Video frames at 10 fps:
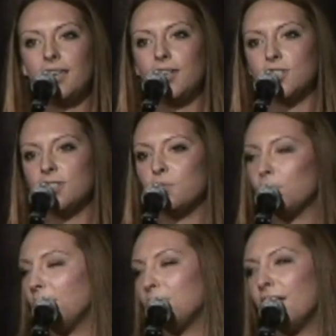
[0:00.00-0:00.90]
here's some
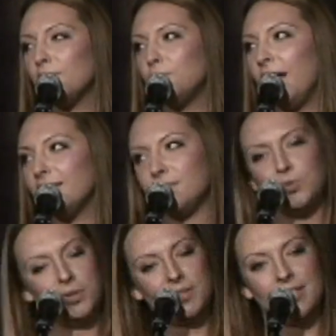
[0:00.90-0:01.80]
great Mike Luallen
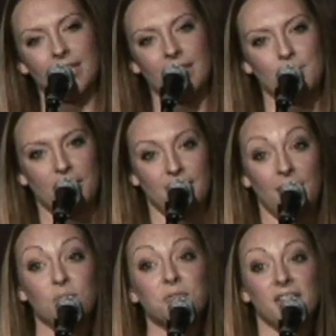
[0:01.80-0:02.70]
quotes that came out of
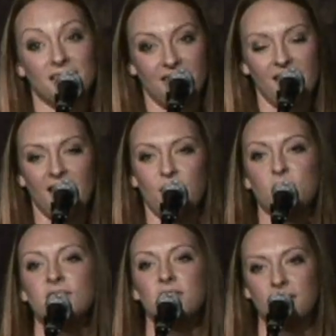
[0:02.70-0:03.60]
that movie.
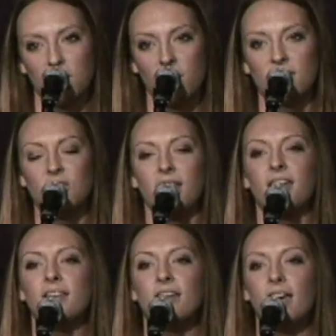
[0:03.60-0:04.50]
We're sitting there
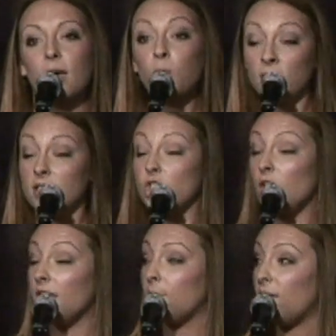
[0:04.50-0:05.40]
watching. I point to
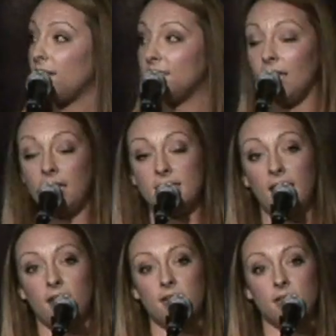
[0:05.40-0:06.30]
Jacob and I say, "Hey,
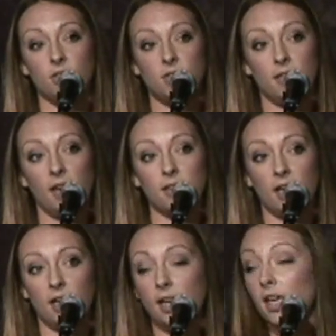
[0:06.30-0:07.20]
Dad, you see that
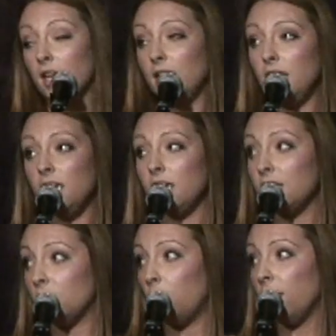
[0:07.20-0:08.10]
guy? He
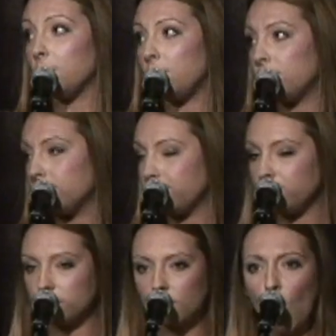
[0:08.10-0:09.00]
is a werewolf."
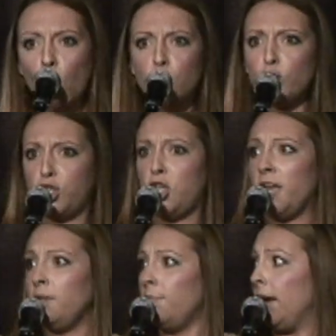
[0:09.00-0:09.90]
"You're
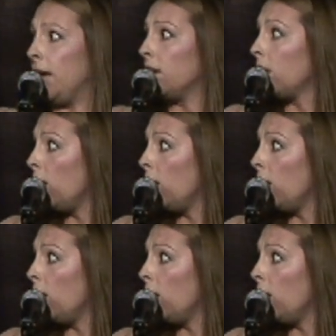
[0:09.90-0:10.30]
shitting me."